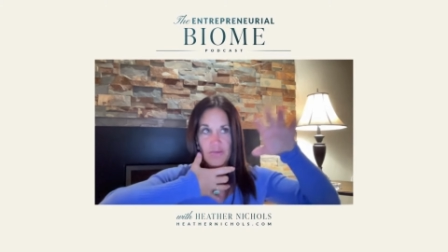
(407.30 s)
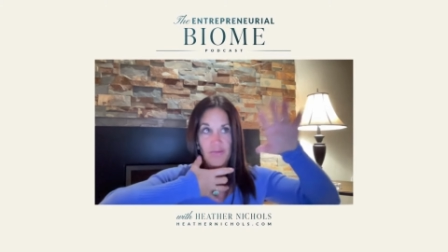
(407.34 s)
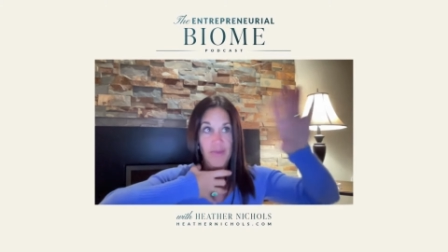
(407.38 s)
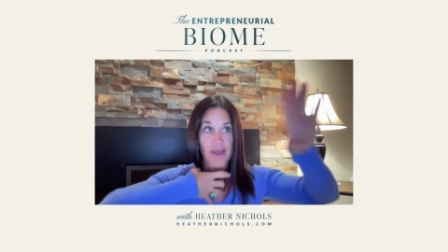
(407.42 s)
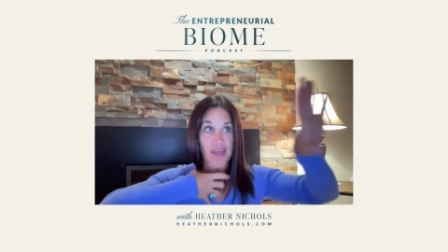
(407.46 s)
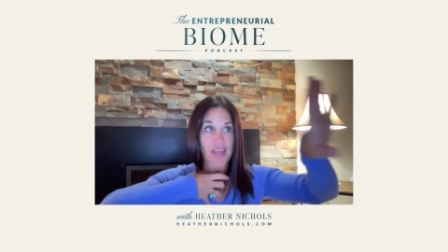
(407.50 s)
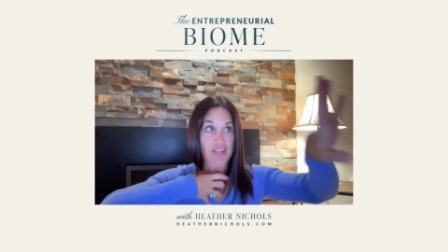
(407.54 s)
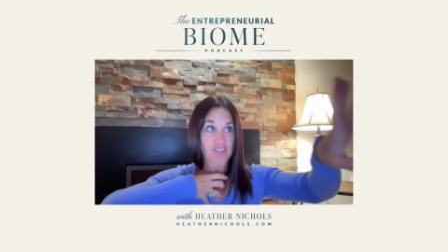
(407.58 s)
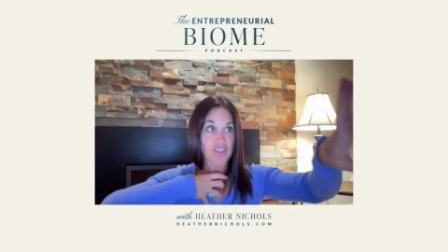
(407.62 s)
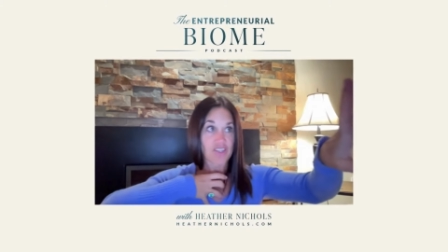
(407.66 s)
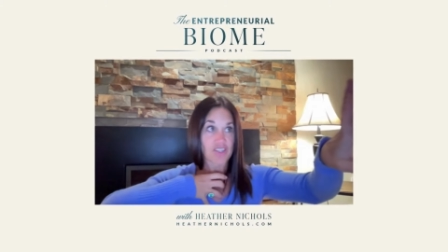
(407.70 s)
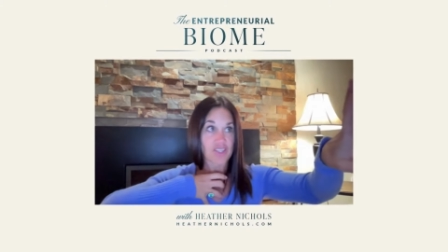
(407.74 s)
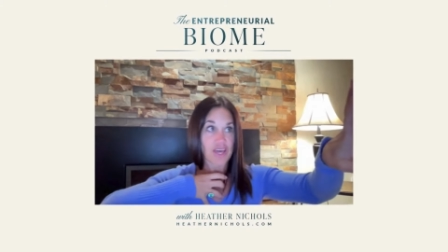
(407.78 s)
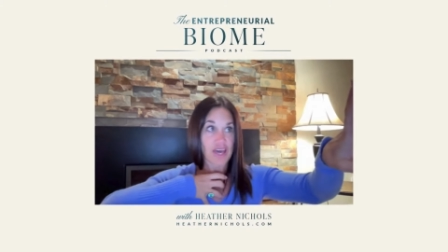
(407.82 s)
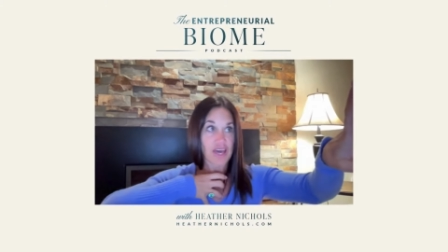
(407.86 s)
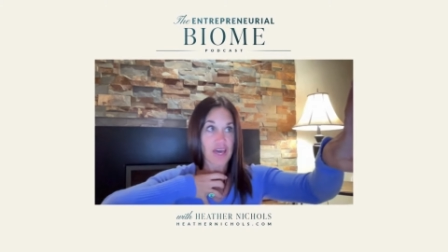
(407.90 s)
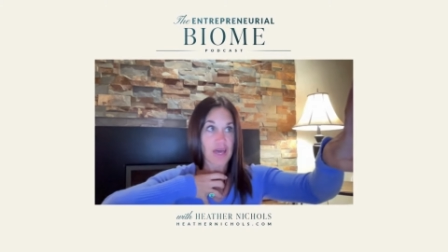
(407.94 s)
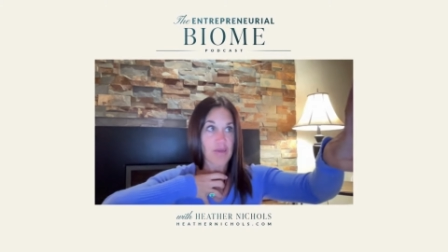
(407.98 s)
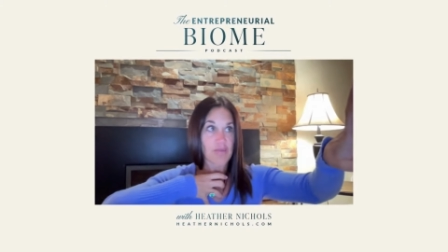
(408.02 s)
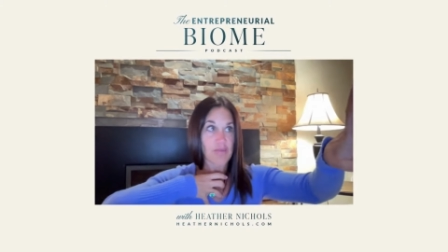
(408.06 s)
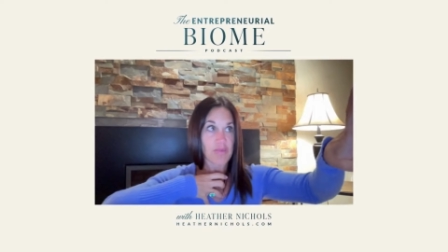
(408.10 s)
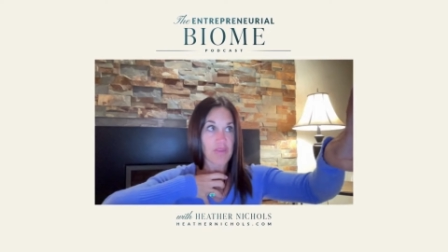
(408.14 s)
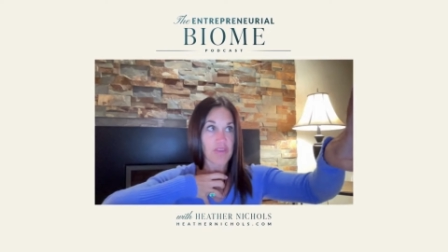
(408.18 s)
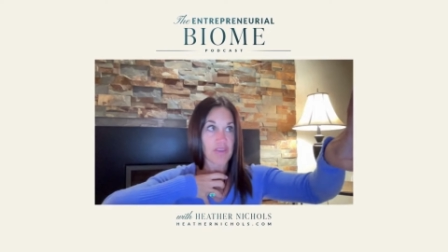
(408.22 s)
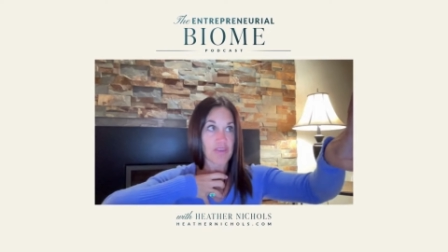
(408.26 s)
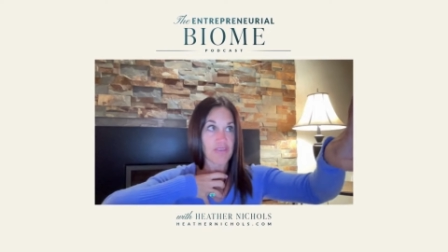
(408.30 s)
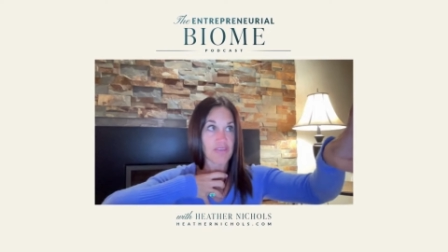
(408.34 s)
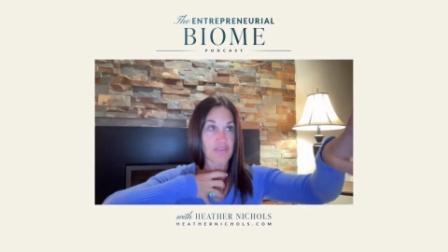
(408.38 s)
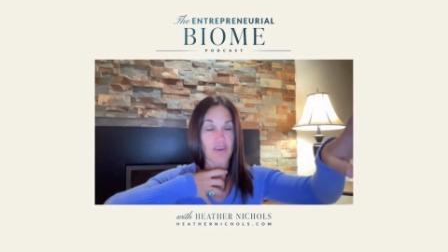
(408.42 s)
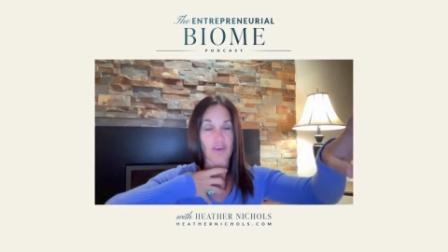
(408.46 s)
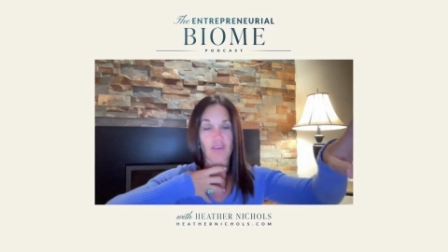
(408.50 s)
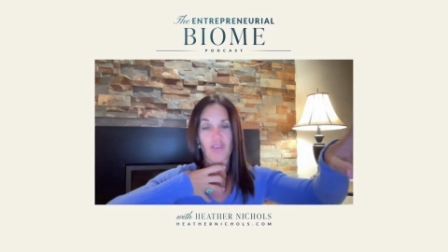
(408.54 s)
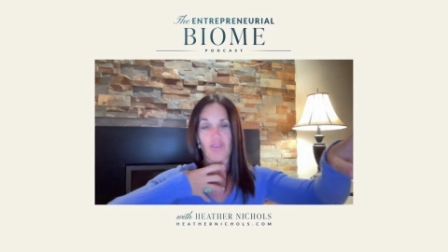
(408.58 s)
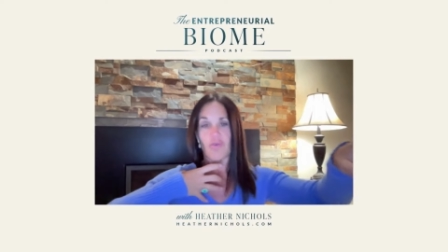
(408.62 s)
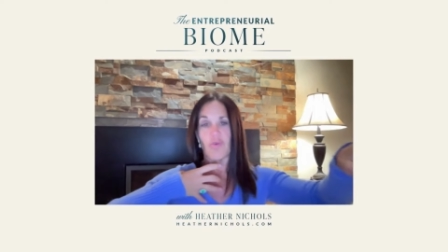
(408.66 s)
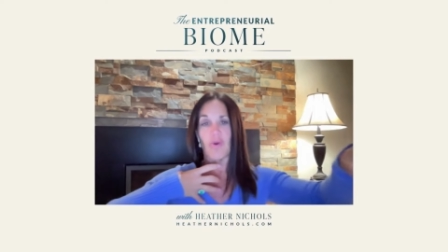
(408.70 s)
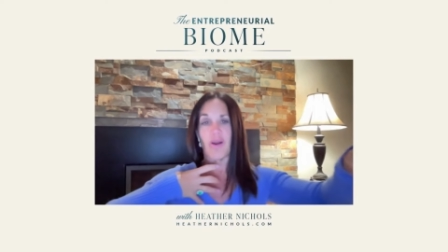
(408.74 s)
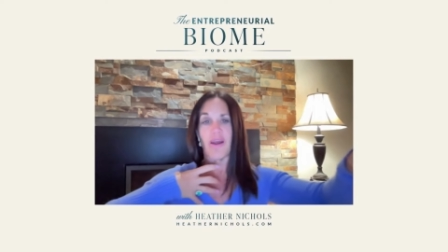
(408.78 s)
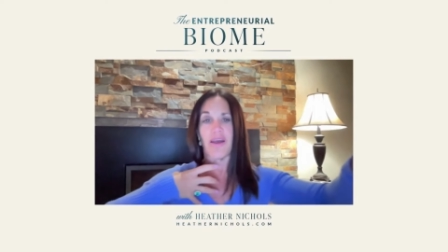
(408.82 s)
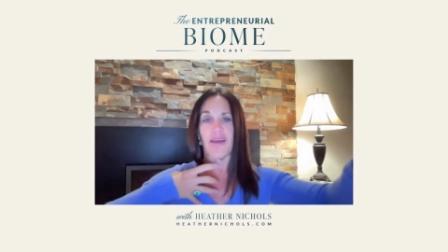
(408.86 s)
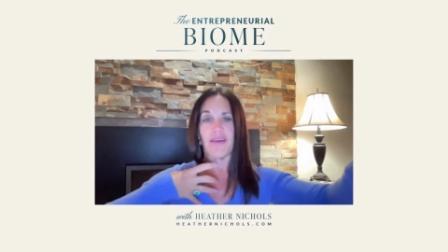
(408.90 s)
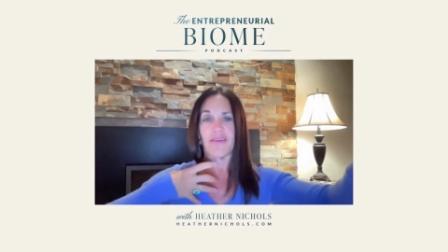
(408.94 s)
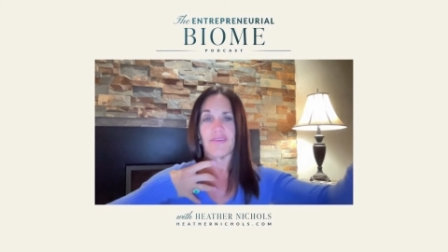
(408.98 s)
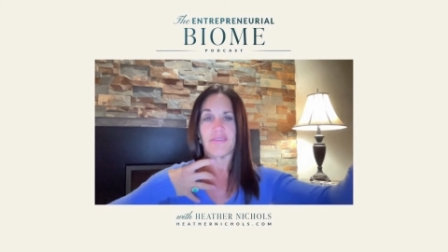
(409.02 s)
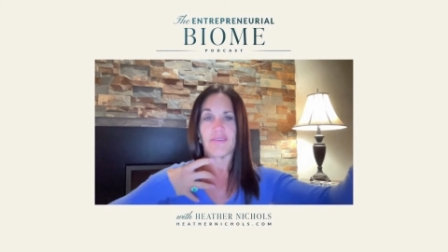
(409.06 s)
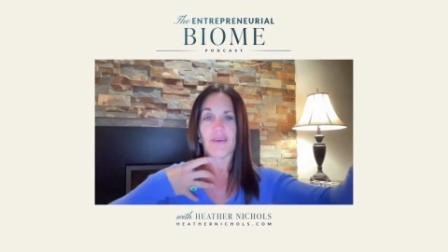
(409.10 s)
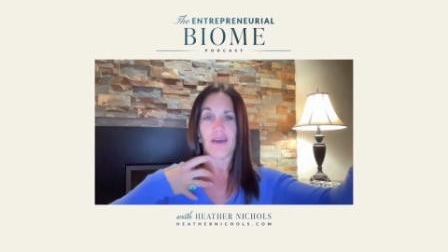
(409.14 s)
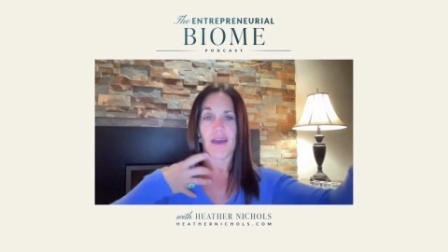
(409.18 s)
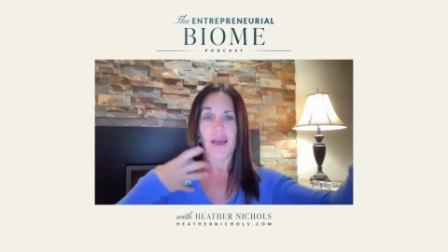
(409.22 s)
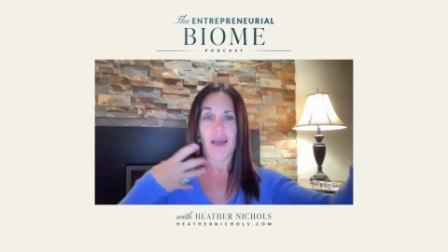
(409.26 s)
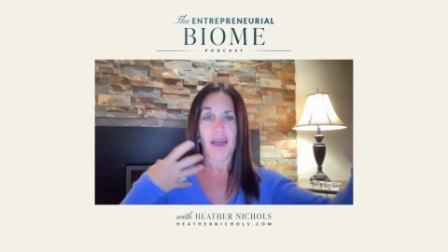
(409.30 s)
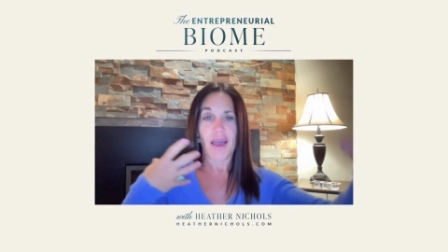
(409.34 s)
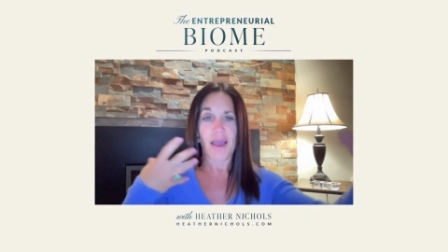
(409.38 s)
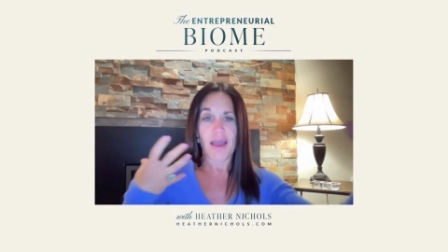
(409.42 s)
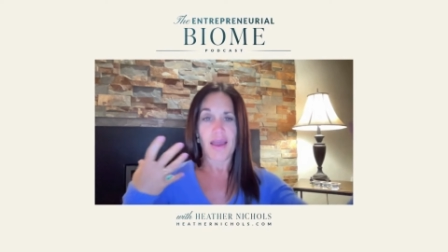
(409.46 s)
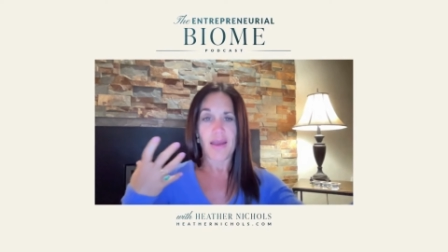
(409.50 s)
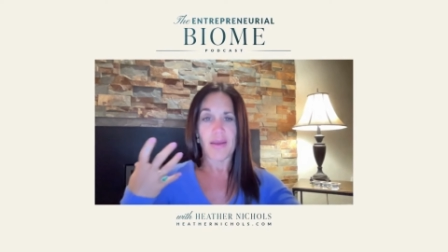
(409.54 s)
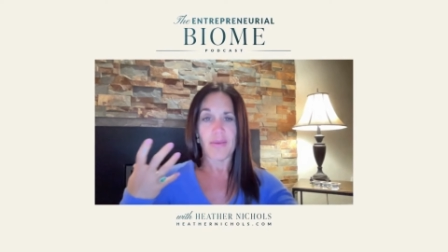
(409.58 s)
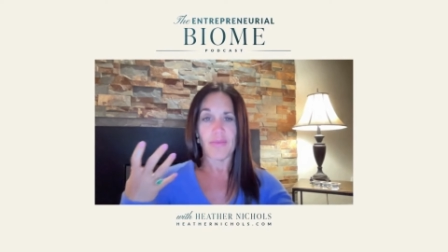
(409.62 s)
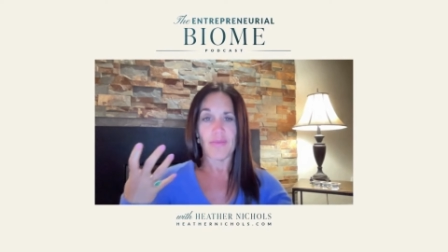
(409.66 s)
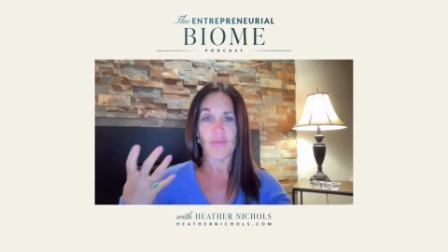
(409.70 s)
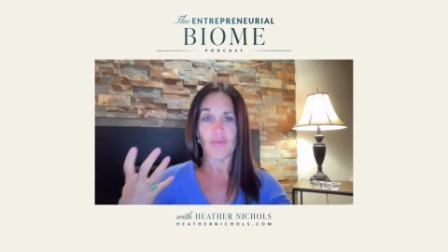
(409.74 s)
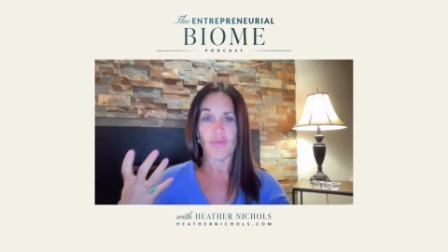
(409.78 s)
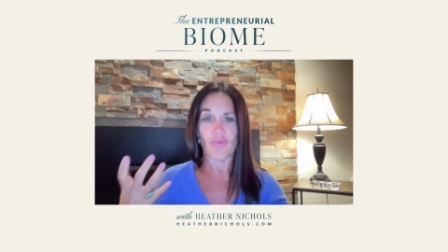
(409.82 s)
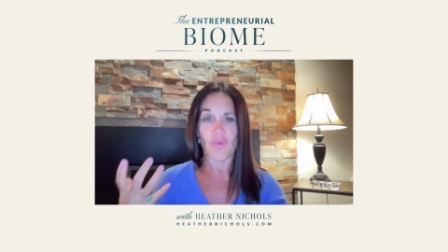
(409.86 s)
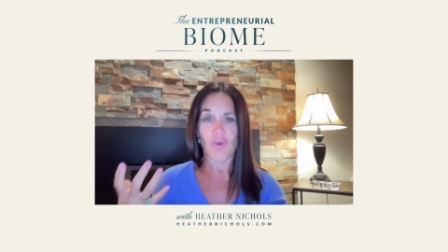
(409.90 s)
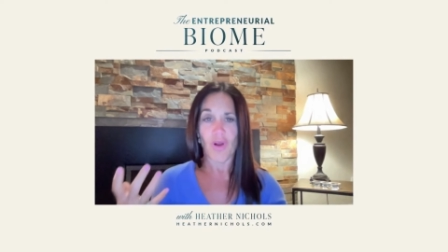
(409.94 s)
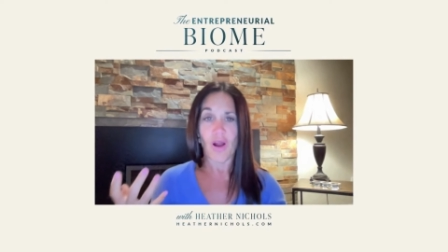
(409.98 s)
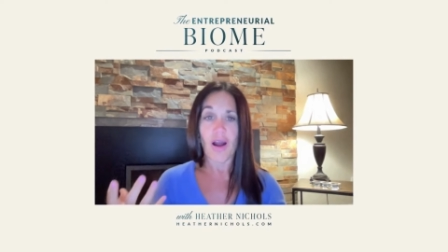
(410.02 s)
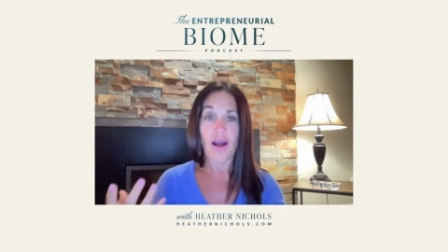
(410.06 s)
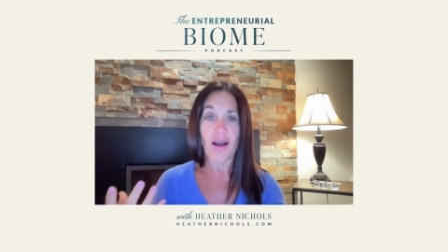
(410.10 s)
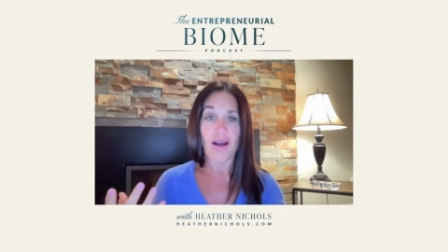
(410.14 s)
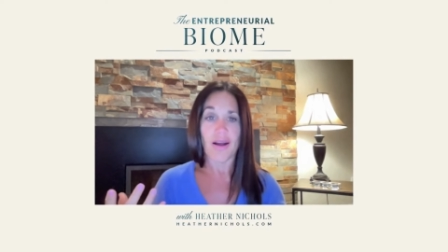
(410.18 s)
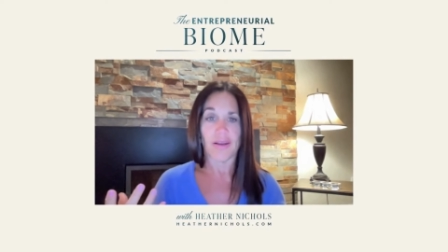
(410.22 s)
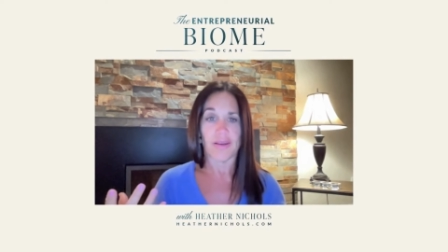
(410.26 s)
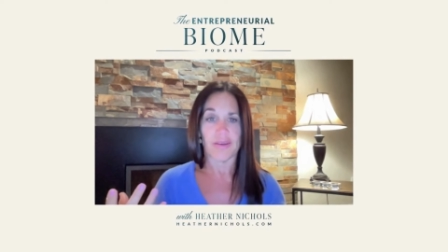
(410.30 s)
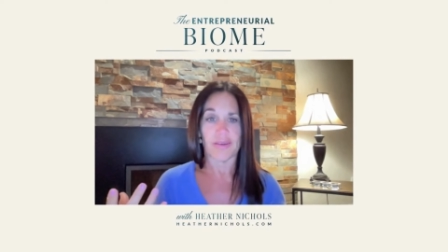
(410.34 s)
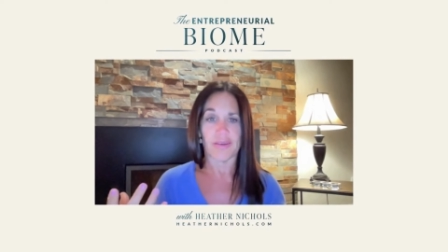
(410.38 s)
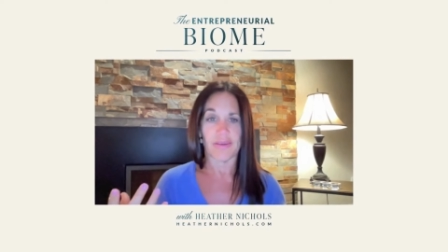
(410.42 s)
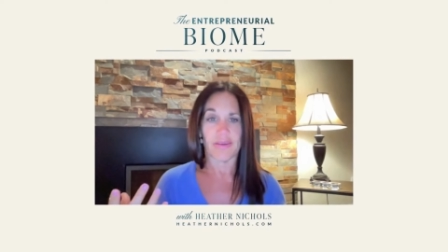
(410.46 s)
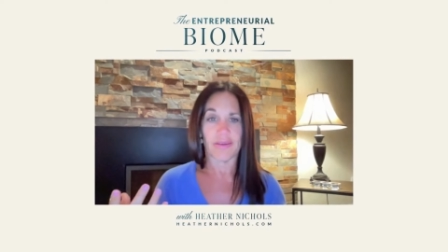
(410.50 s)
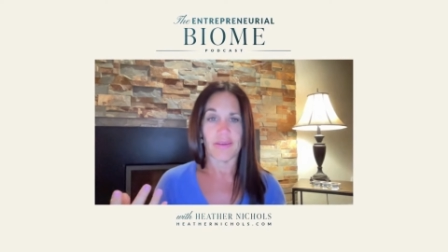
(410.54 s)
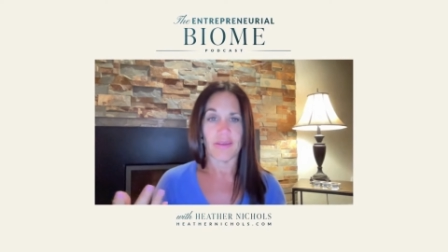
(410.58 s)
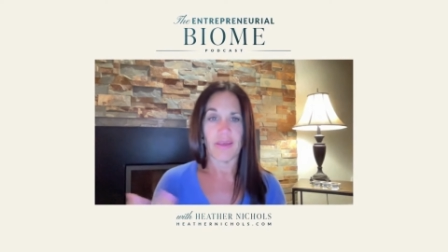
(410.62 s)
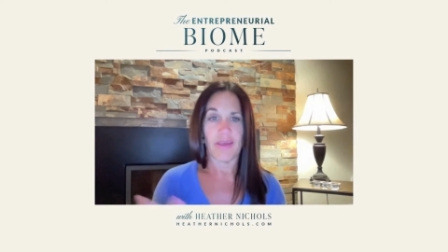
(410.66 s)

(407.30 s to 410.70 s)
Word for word: match that because otherwise I'm wrong.